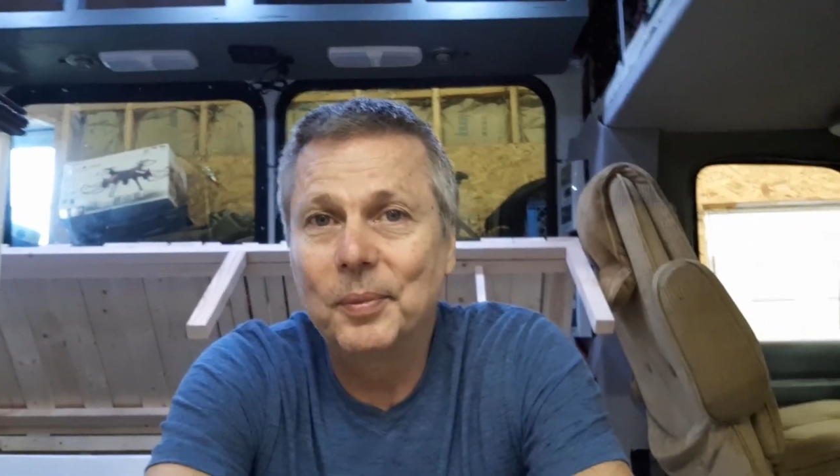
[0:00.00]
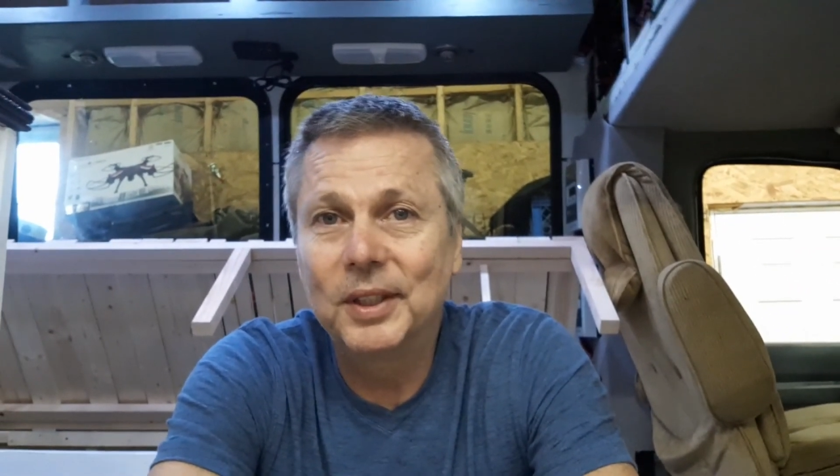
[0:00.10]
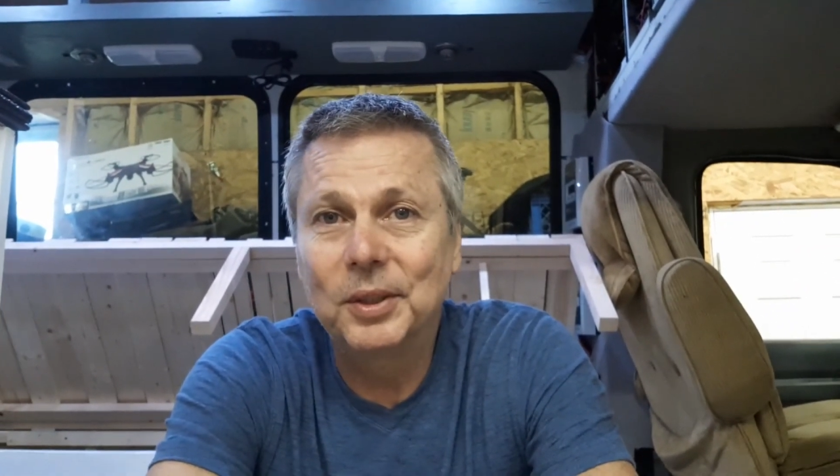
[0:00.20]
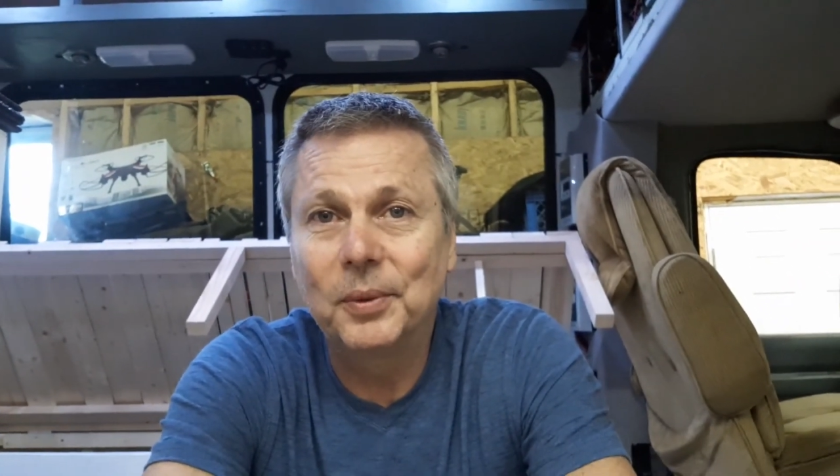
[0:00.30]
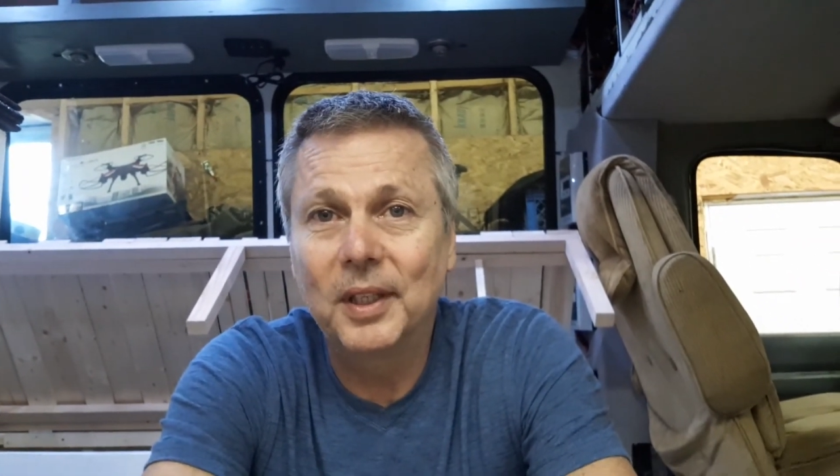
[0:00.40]

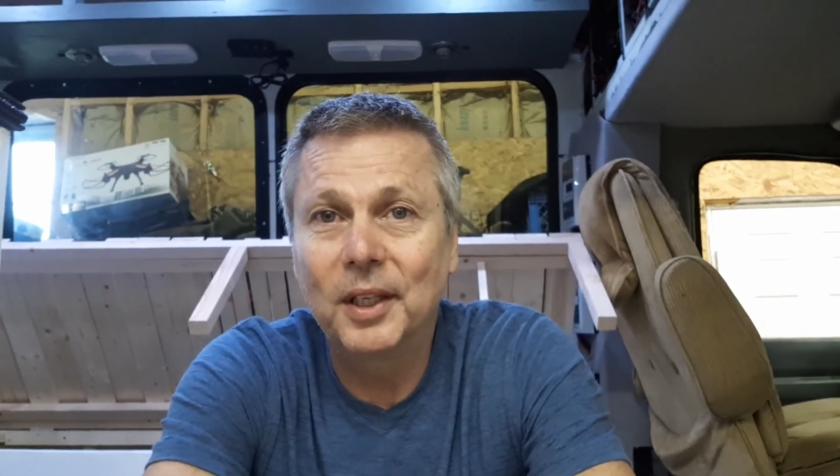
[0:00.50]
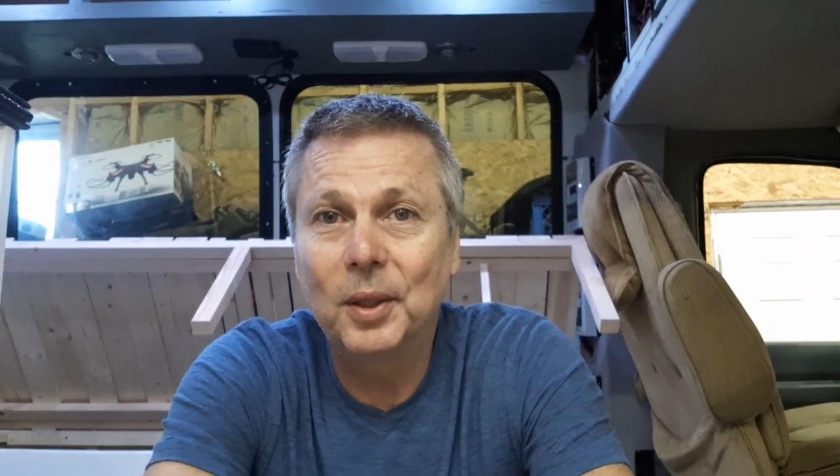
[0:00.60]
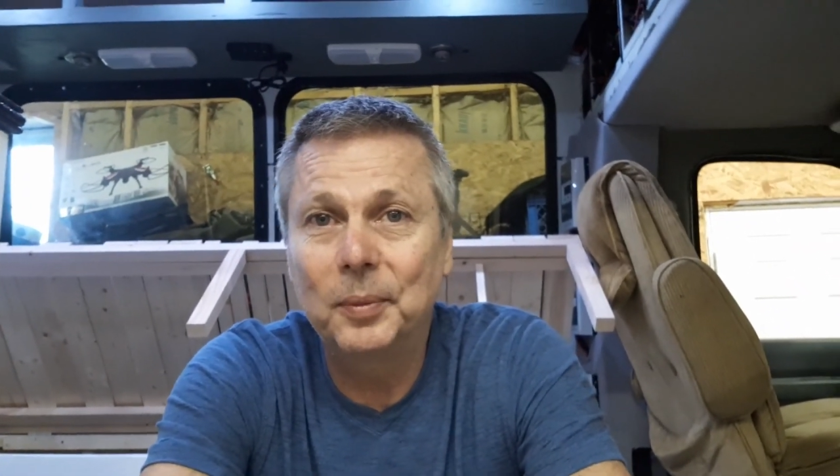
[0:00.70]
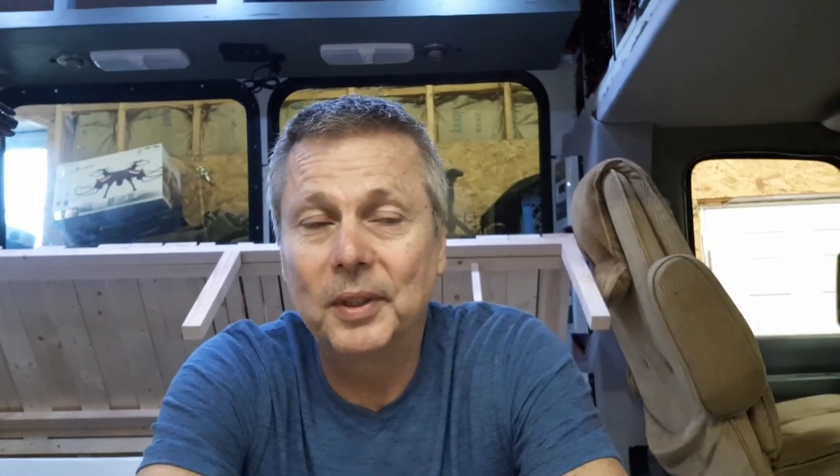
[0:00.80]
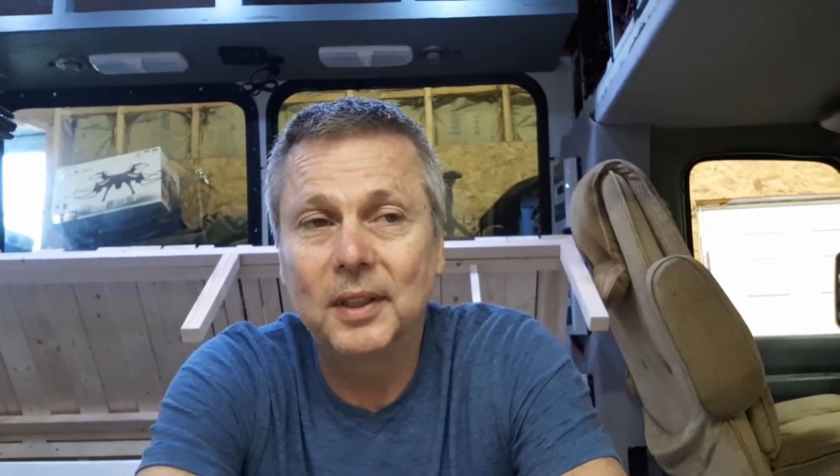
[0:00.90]
busy with
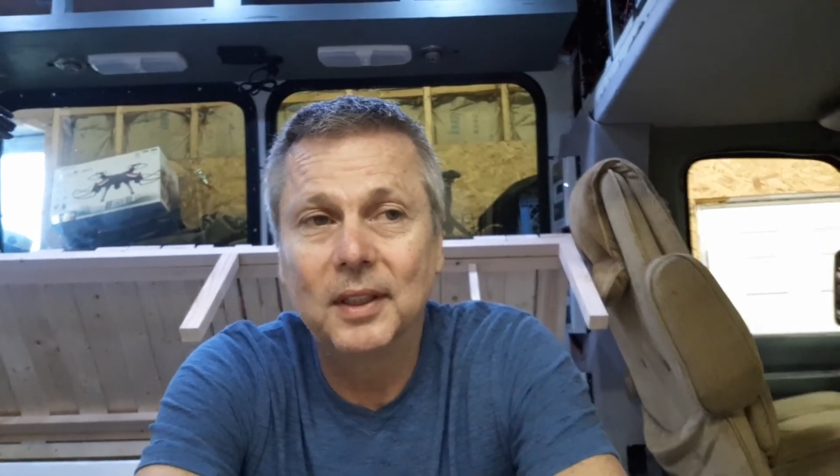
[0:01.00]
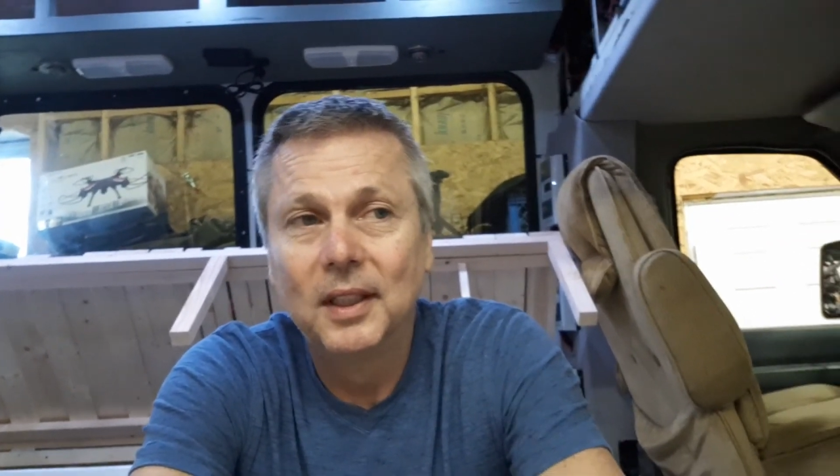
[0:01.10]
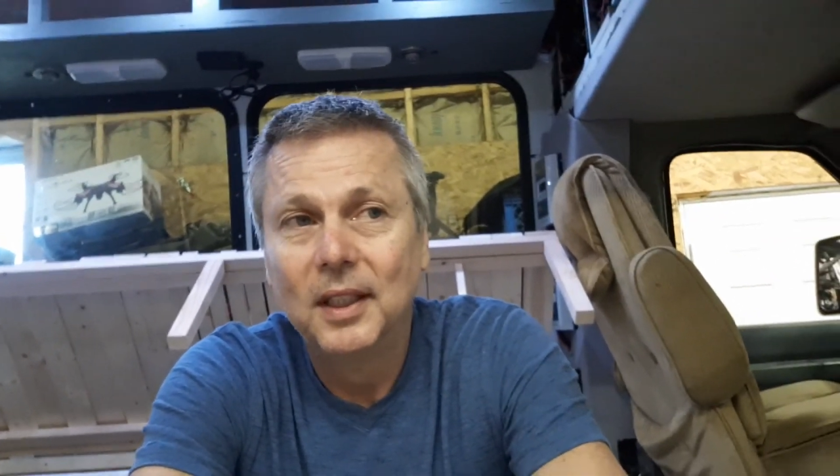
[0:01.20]
him and